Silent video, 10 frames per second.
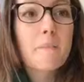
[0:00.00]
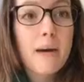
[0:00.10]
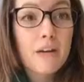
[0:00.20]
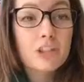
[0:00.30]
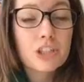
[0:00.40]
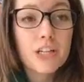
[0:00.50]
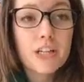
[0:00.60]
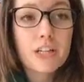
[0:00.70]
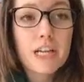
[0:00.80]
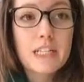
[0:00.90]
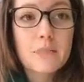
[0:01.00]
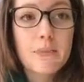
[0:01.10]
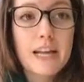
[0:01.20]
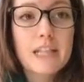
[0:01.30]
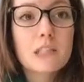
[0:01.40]
about sharing your lesson
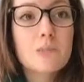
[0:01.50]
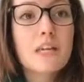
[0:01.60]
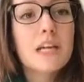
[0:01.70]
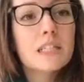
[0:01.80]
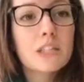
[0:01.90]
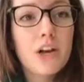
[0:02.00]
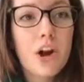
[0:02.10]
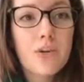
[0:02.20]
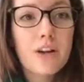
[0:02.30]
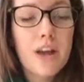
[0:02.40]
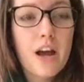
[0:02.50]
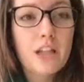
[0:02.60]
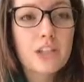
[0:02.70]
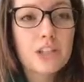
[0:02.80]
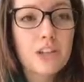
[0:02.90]
plans, because they're already
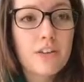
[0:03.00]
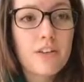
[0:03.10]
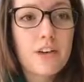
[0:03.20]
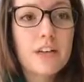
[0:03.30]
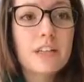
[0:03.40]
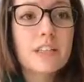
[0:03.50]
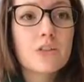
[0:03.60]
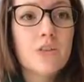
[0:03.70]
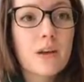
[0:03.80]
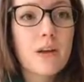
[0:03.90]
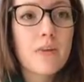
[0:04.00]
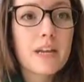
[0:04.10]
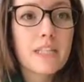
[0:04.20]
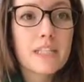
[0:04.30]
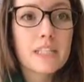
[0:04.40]
on the server, it's a great
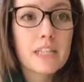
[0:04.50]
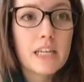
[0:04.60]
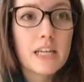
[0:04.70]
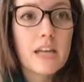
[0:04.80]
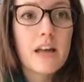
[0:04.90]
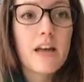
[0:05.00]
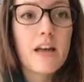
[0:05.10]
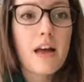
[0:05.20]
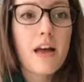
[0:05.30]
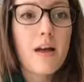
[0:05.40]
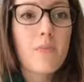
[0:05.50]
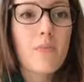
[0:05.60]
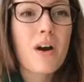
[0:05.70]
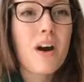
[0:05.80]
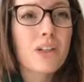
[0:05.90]
way to see
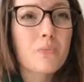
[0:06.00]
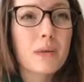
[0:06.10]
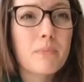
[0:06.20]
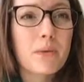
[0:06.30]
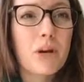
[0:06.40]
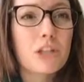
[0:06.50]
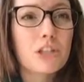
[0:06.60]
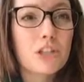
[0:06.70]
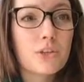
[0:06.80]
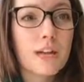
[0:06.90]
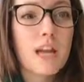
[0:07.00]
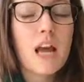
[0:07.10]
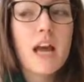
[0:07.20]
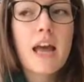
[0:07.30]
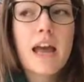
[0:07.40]
what other people are doing,
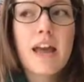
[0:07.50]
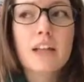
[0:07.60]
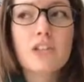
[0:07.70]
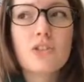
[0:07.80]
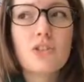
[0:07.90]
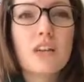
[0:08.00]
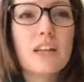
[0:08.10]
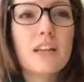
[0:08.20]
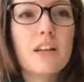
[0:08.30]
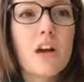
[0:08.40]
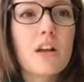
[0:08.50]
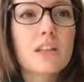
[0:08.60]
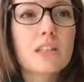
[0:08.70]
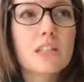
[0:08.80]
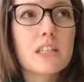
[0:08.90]
and so you can
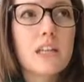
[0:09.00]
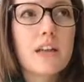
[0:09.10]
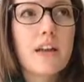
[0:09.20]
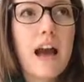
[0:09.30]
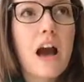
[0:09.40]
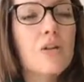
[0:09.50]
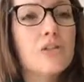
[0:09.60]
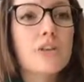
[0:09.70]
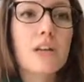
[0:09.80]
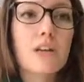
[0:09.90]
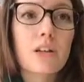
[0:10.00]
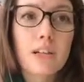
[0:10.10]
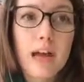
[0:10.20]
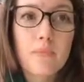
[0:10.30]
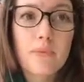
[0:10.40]
see how you can
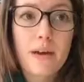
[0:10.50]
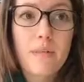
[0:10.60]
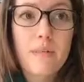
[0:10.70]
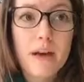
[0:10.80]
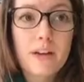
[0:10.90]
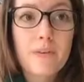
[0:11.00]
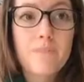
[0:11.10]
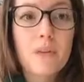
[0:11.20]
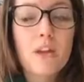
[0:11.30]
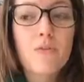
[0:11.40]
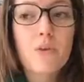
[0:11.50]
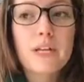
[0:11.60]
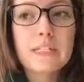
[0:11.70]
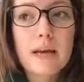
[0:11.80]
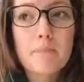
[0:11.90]
collaborate better. For
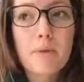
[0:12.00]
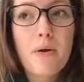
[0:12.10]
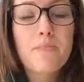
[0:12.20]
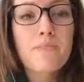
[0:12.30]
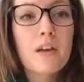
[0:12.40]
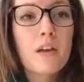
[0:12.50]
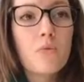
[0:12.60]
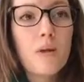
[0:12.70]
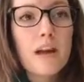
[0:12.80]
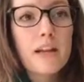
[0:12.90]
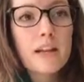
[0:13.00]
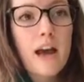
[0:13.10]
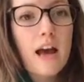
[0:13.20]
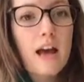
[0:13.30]
example, when